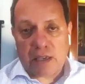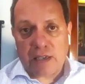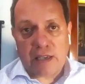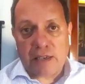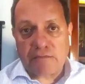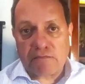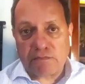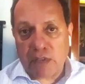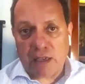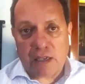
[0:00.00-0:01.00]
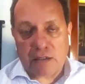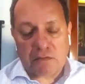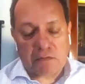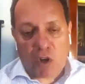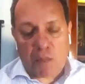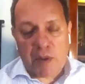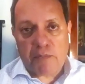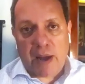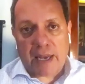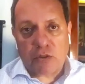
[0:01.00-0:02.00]
again,
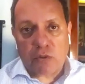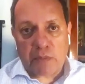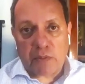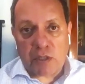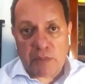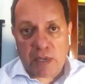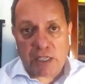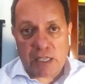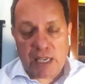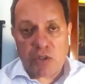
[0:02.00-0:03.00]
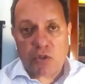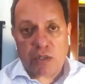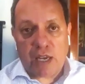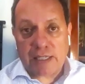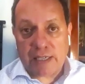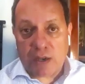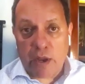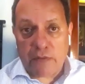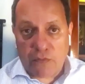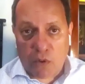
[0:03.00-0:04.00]
coming back to people's imagination as a way